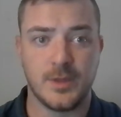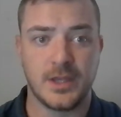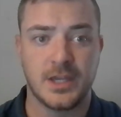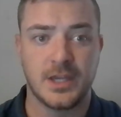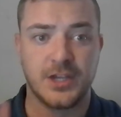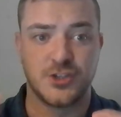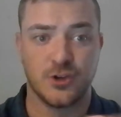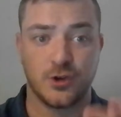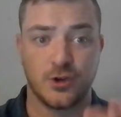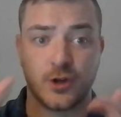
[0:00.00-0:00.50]

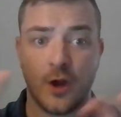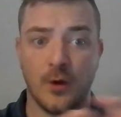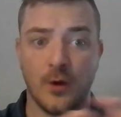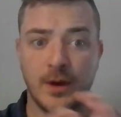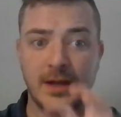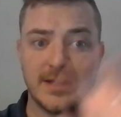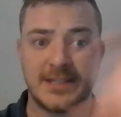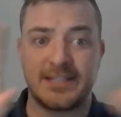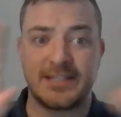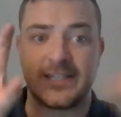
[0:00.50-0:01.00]
because you're
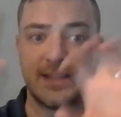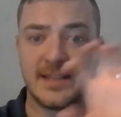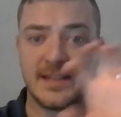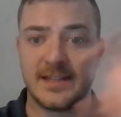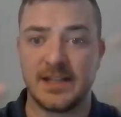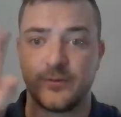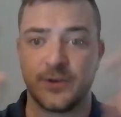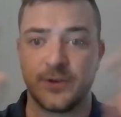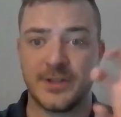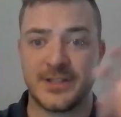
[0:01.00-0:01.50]
going to see
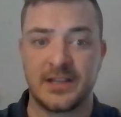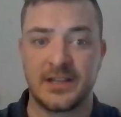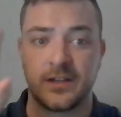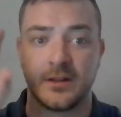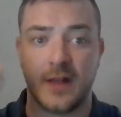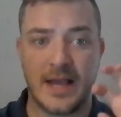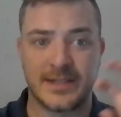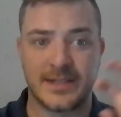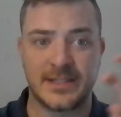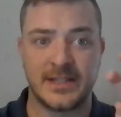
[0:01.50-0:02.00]
the difference
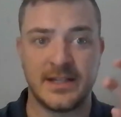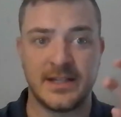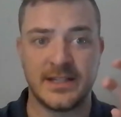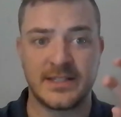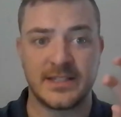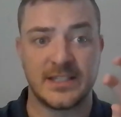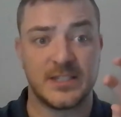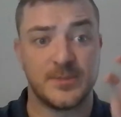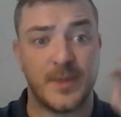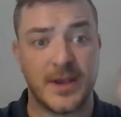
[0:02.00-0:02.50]
in
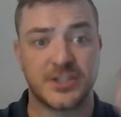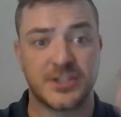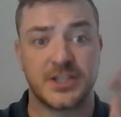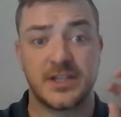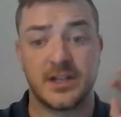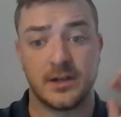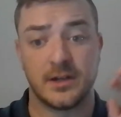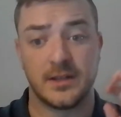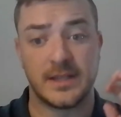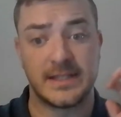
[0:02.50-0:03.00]
glossiness,
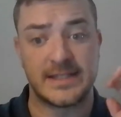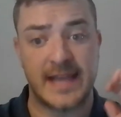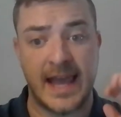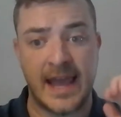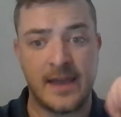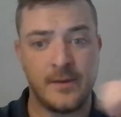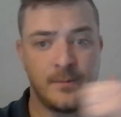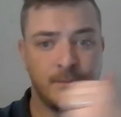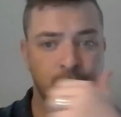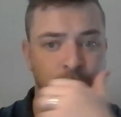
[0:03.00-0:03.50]
especially during the
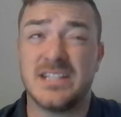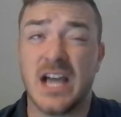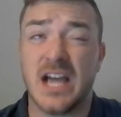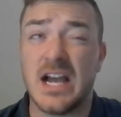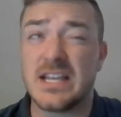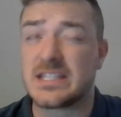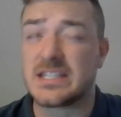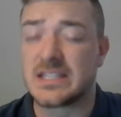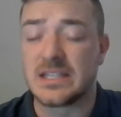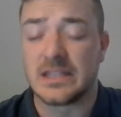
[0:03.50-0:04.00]
day. And it
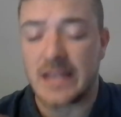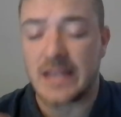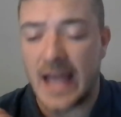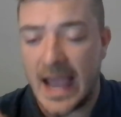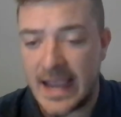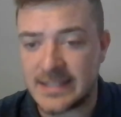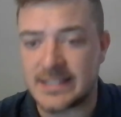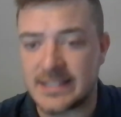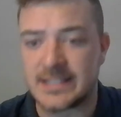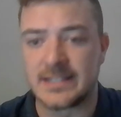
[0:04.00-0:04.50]
does
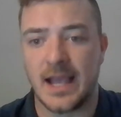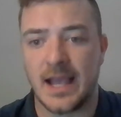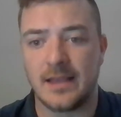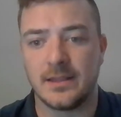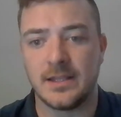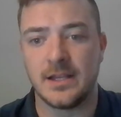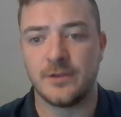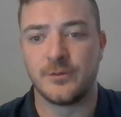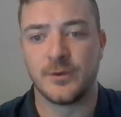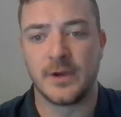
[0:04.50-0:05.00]
light
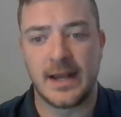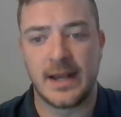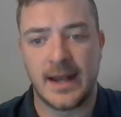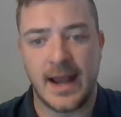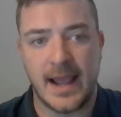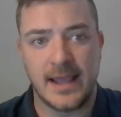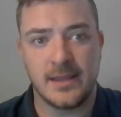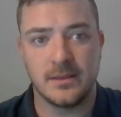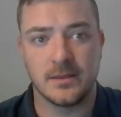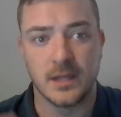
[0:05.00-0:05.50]
slightly different
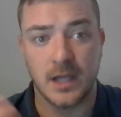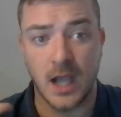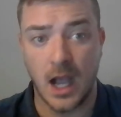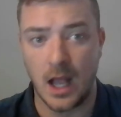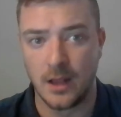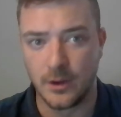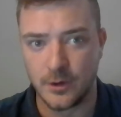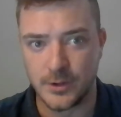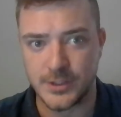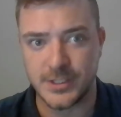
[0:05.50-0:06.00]
at night. The
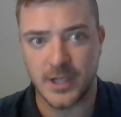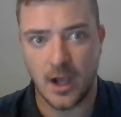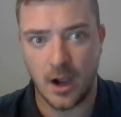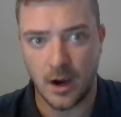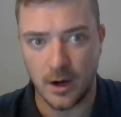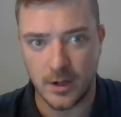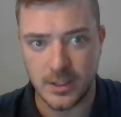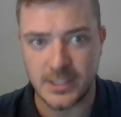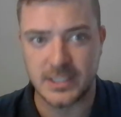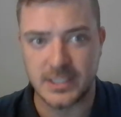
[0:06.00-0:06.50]
colors
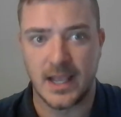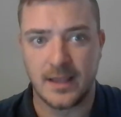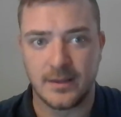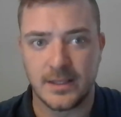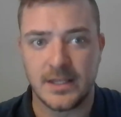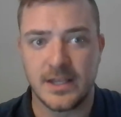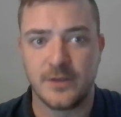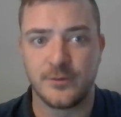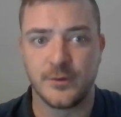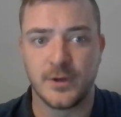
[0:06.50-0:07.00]
are
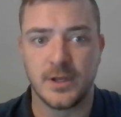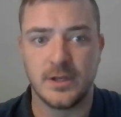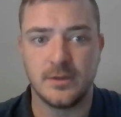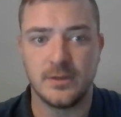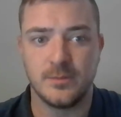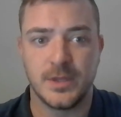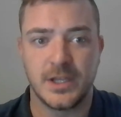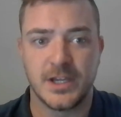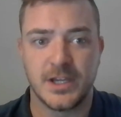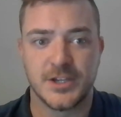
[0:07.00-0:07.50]
slightly
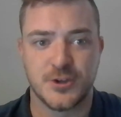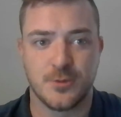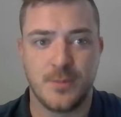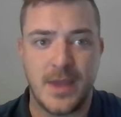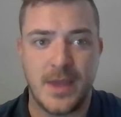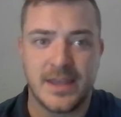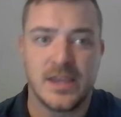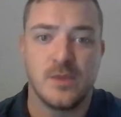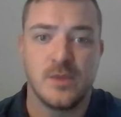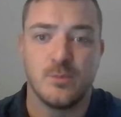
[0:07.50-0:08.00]
different because
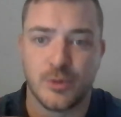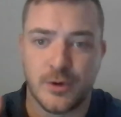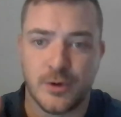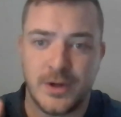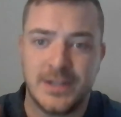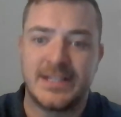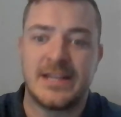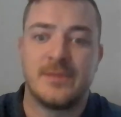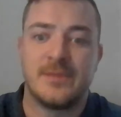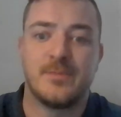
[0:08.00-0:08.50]
you're making
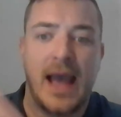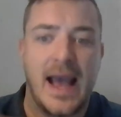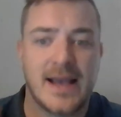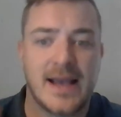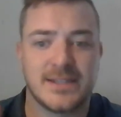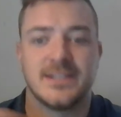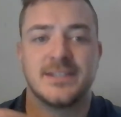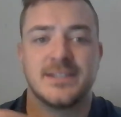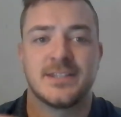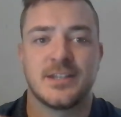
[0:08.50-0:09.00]
printing
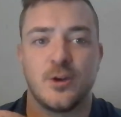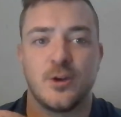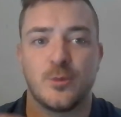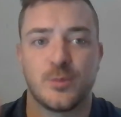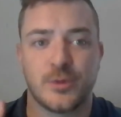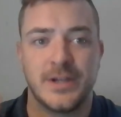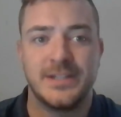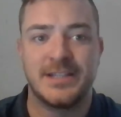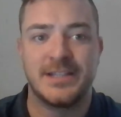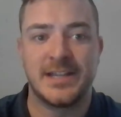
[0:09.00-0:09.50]
passes and
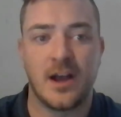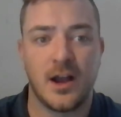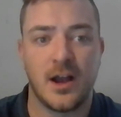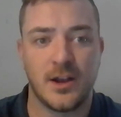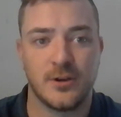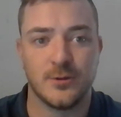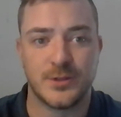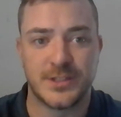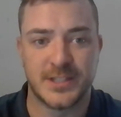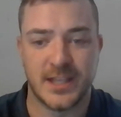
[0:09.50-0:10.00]
you're printing
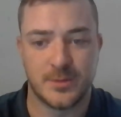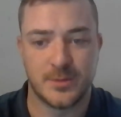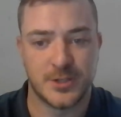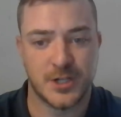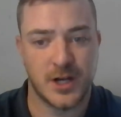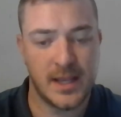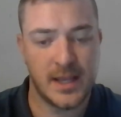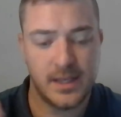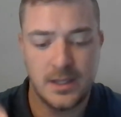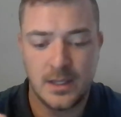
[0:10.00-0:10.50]
onto a
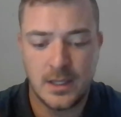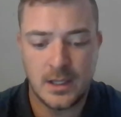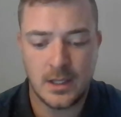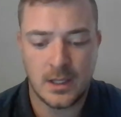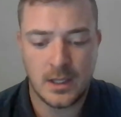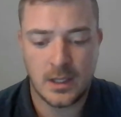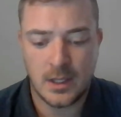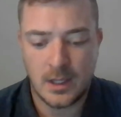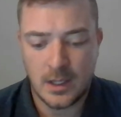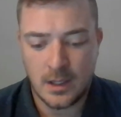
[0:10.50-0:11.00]
substrate.
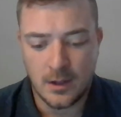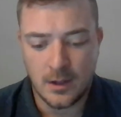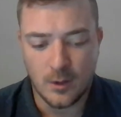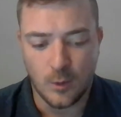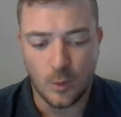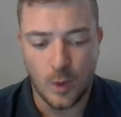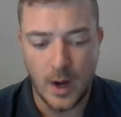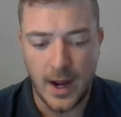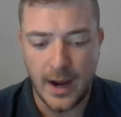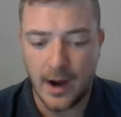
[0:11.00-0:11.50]

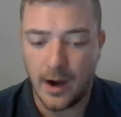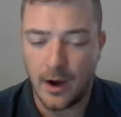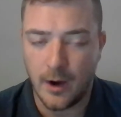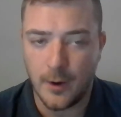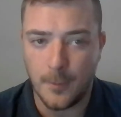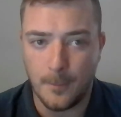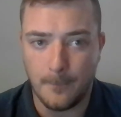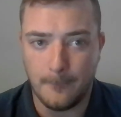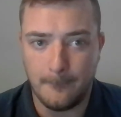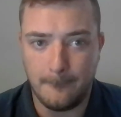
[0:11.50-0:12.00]

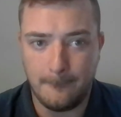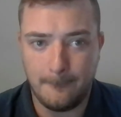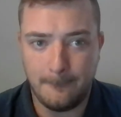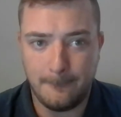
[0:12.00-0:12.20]
Where